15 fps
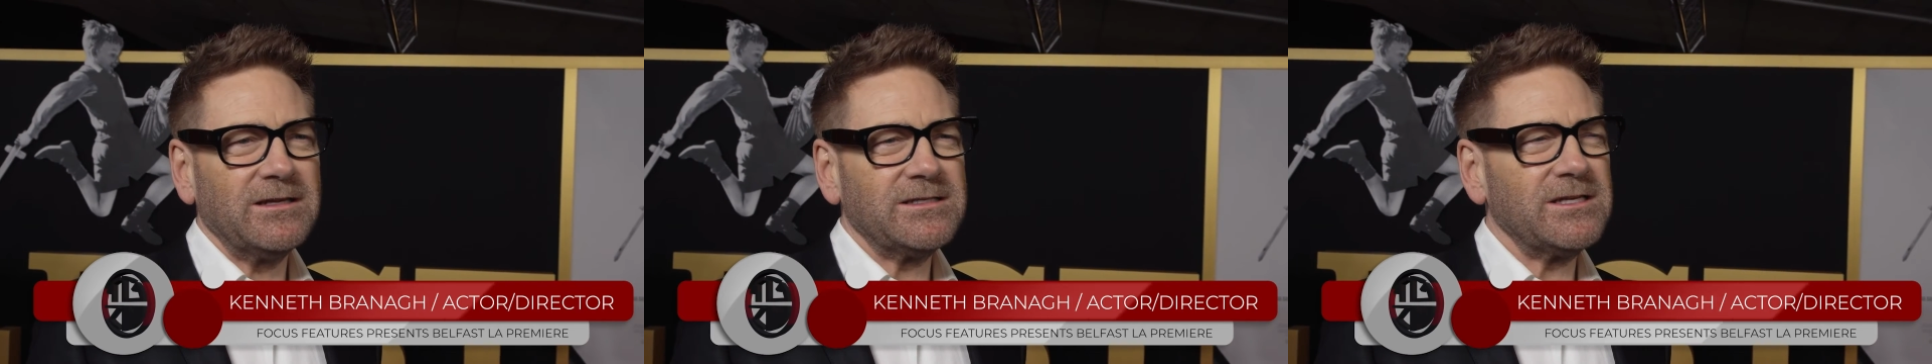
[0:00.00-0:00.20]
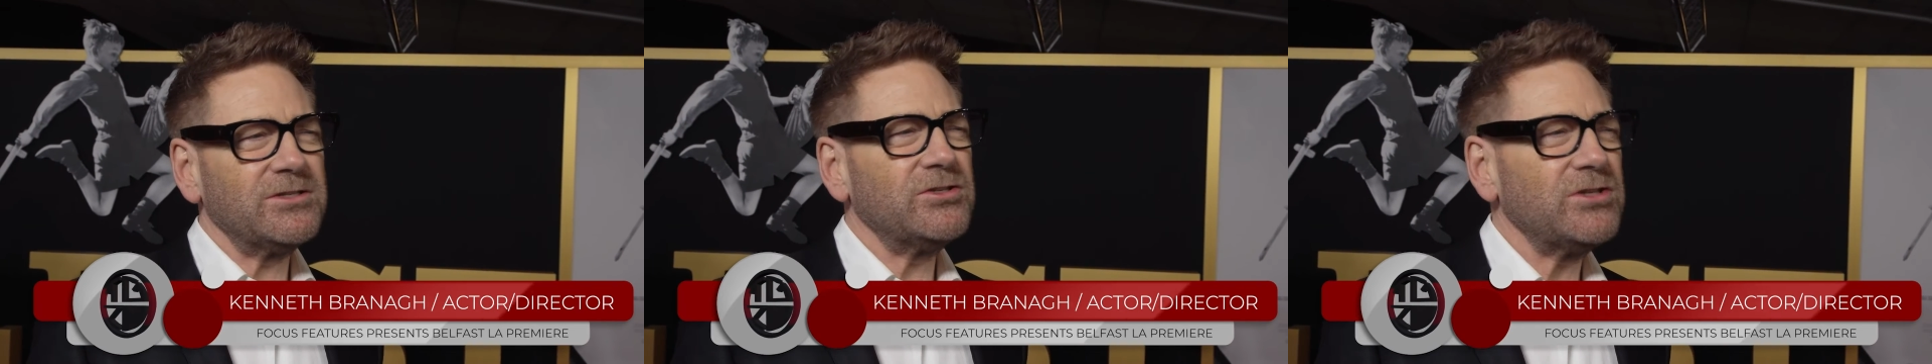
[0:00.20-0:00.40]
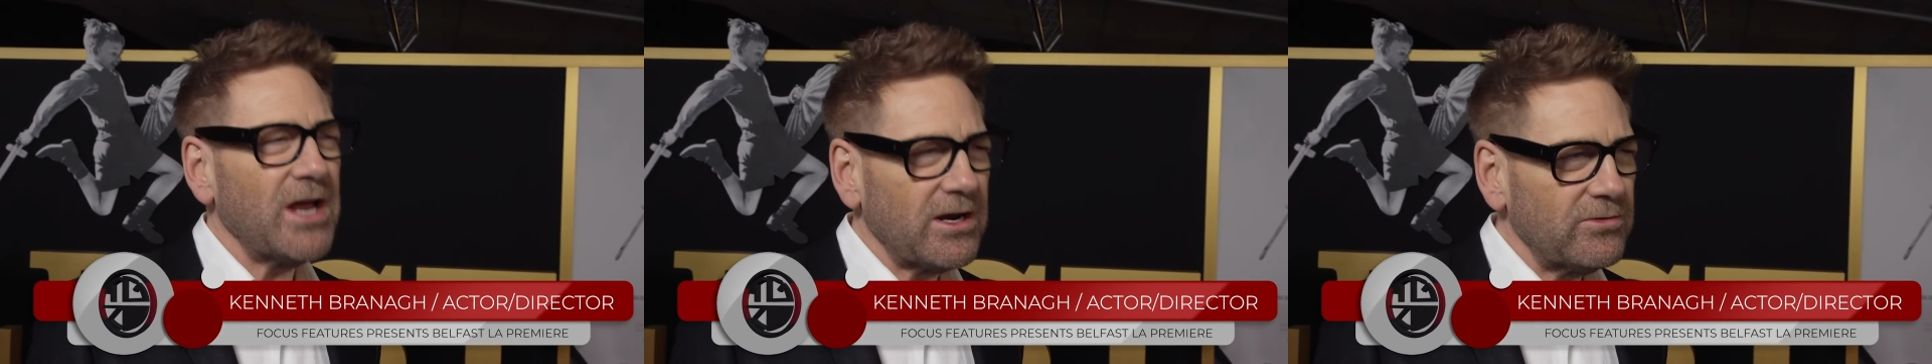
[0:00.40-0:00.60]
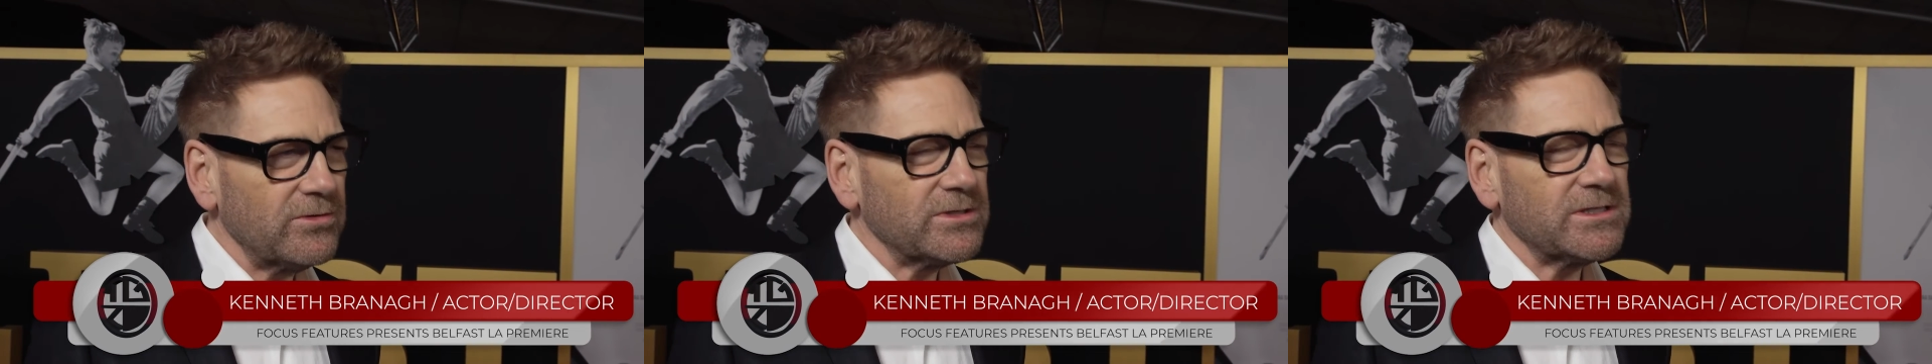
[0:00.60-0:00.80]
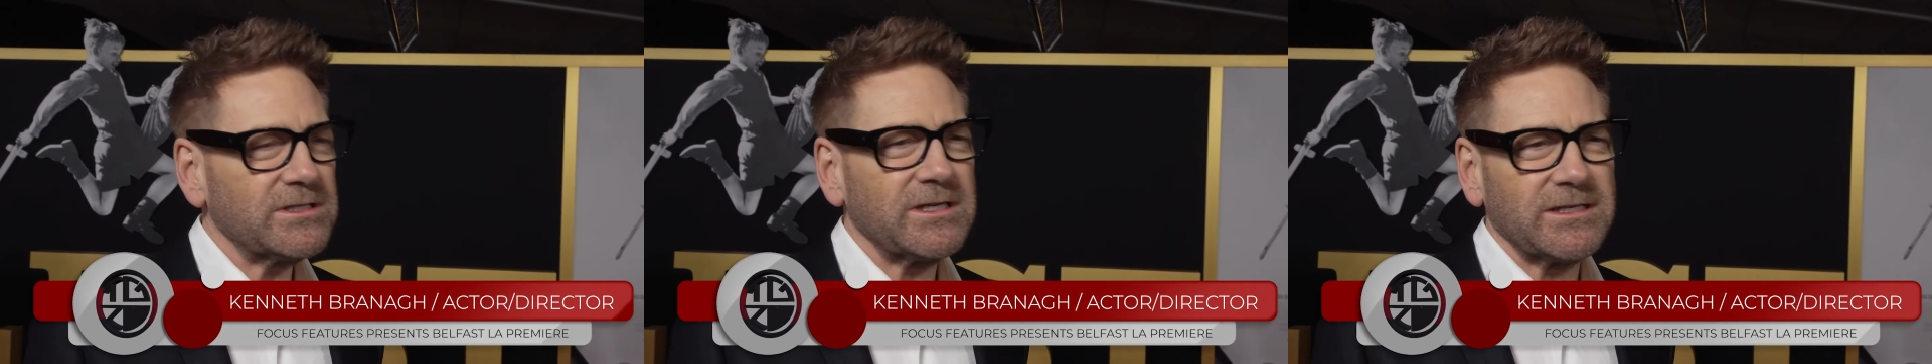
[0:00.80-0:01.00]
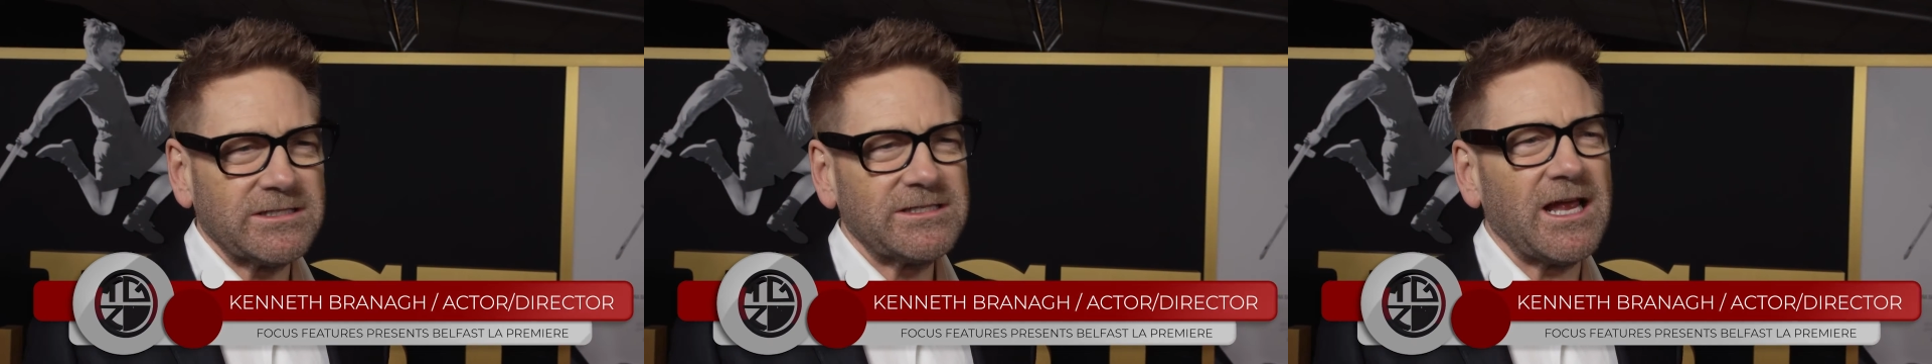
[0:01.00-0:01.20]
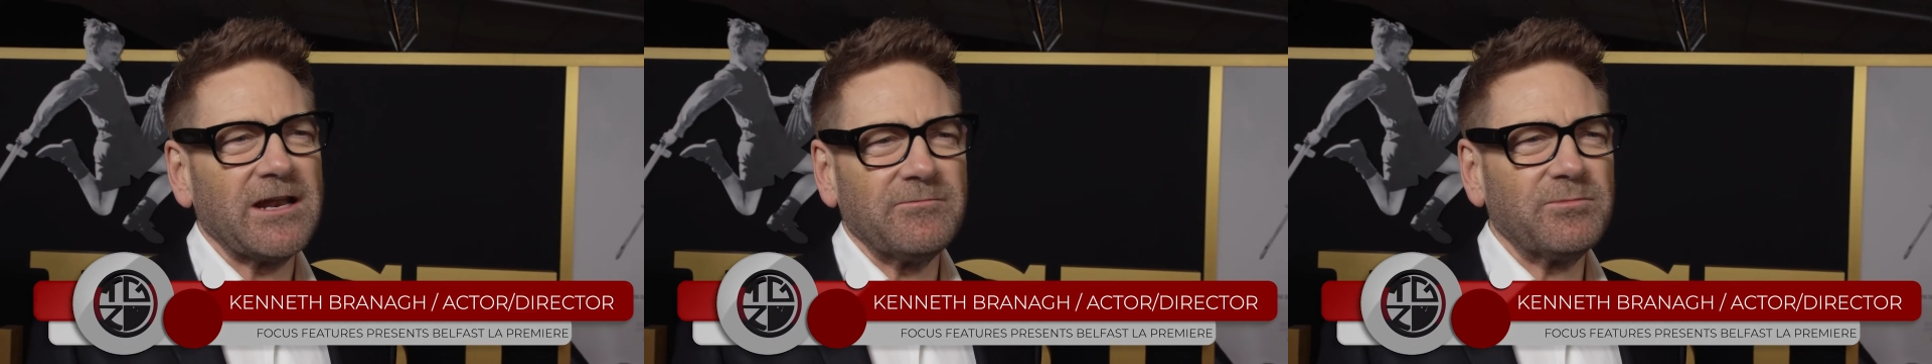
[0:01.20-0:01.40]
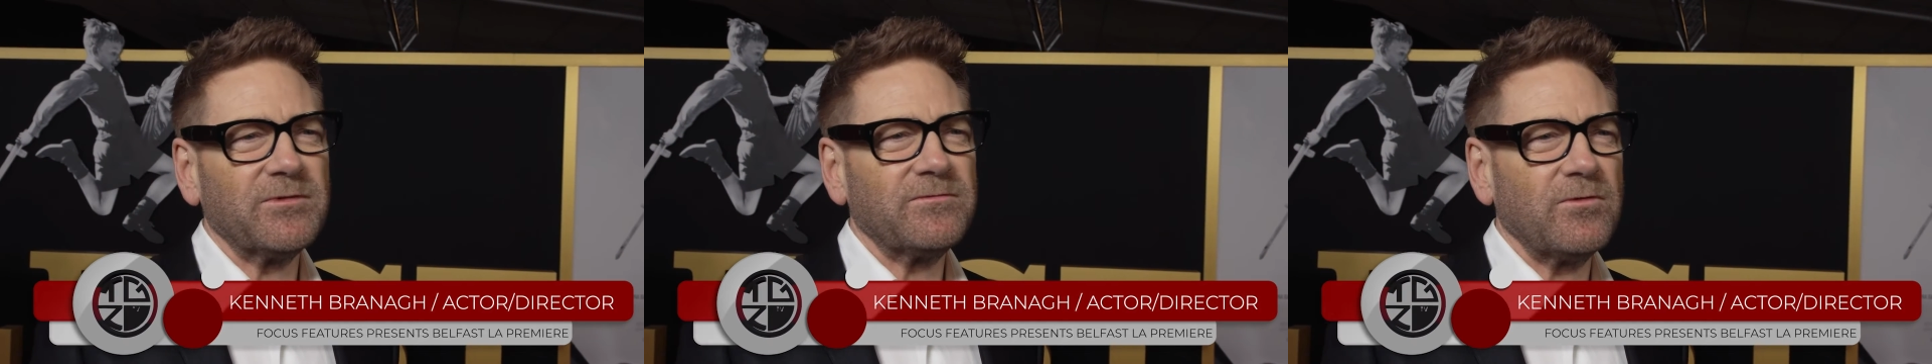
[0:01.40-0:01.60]
It's a generous set
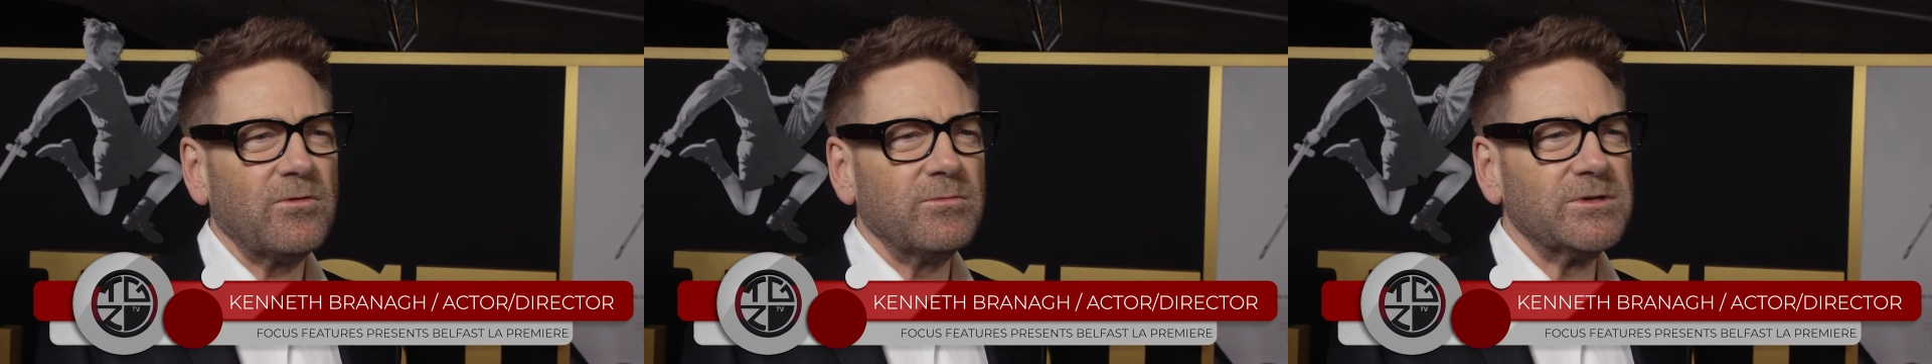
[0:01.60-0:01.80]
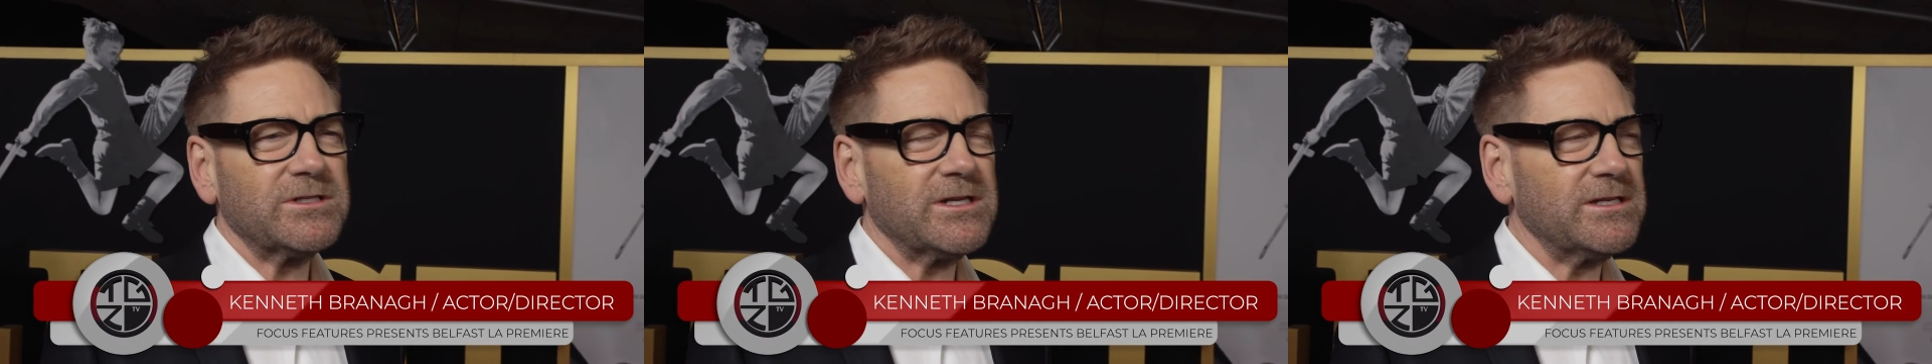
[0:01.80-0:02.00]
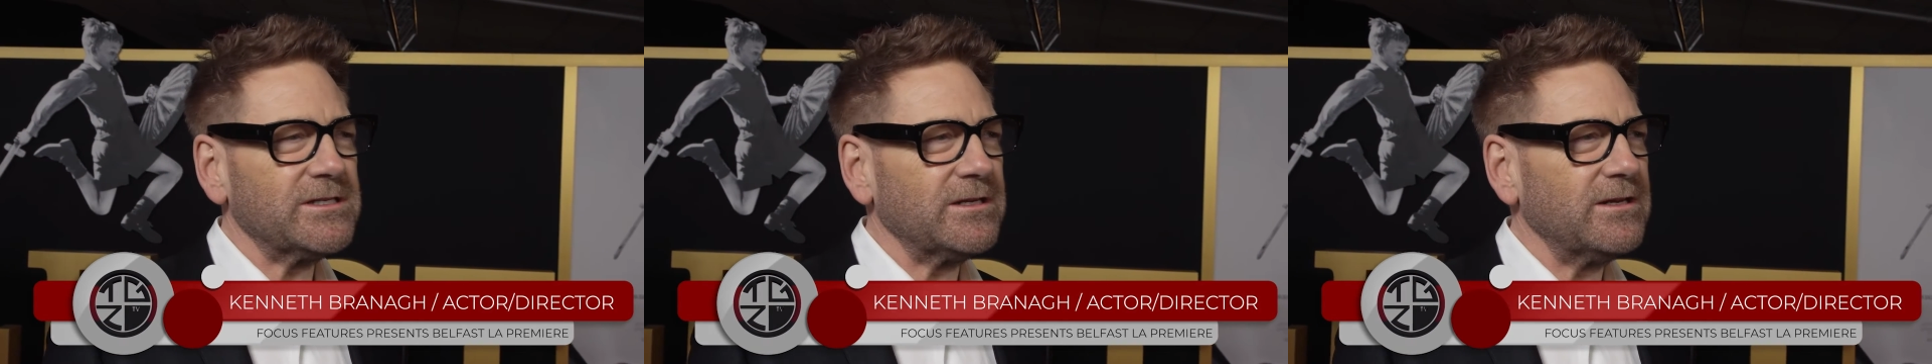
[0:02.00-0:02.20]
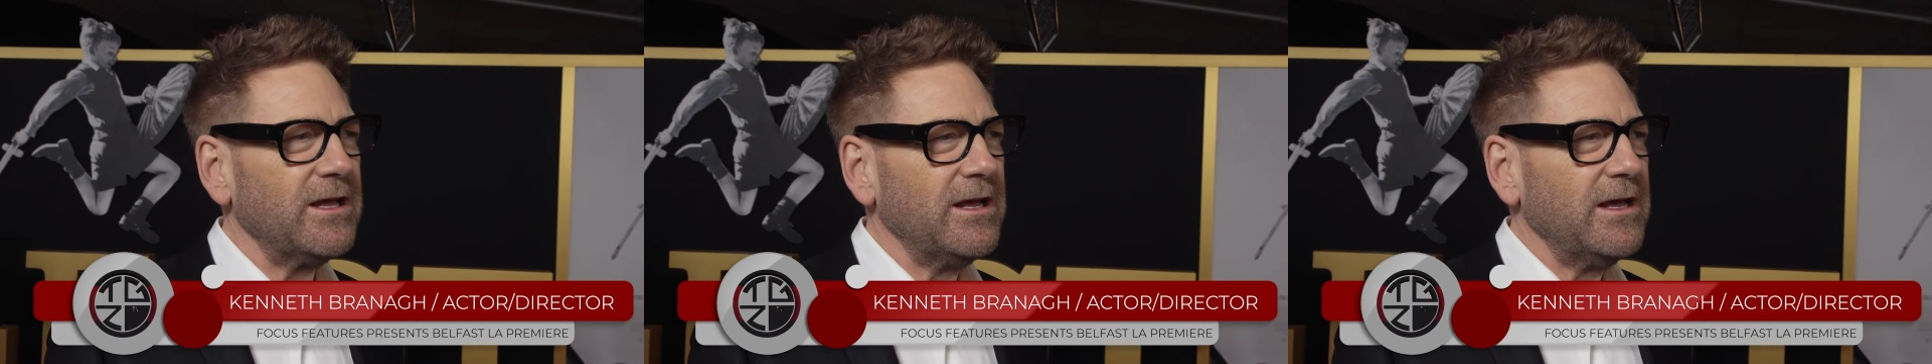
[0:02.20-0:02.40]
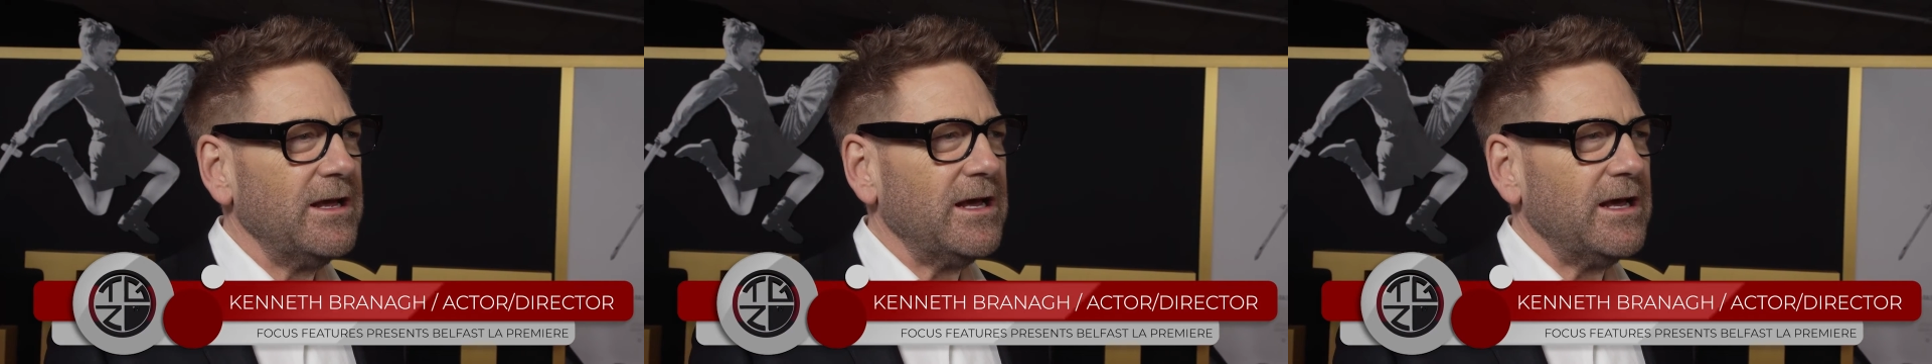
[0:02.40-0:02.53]
of performances, and